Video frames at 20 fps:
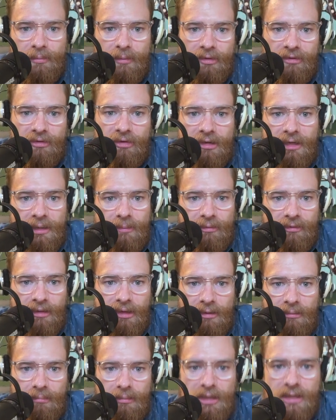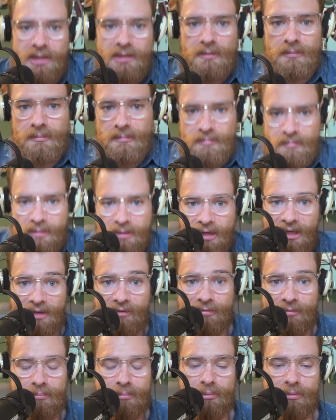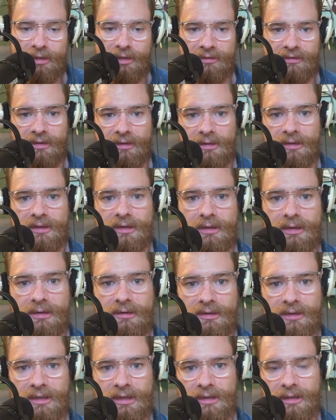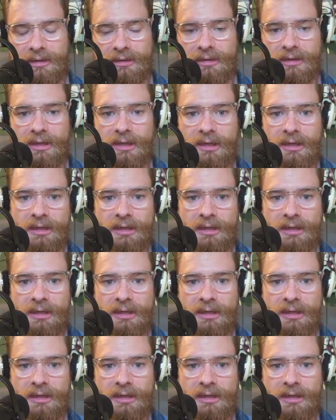but times that many have predicted and indicated.